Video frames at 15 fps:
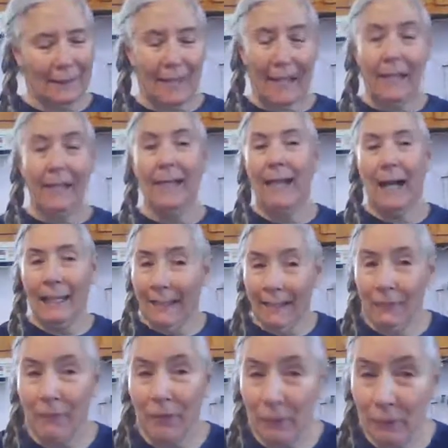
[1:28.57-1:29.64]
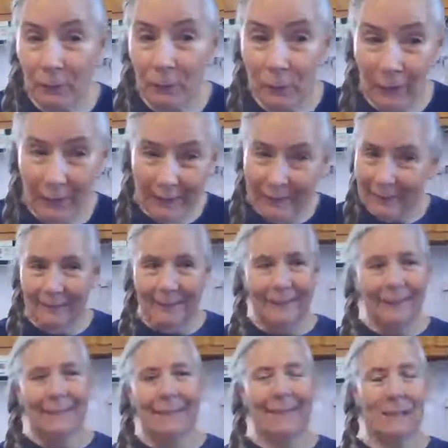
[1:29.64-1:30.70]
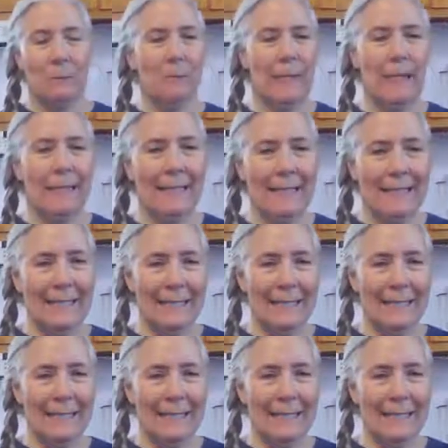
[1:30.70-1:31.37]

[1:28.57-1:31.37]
I lived through it. Somebody didn't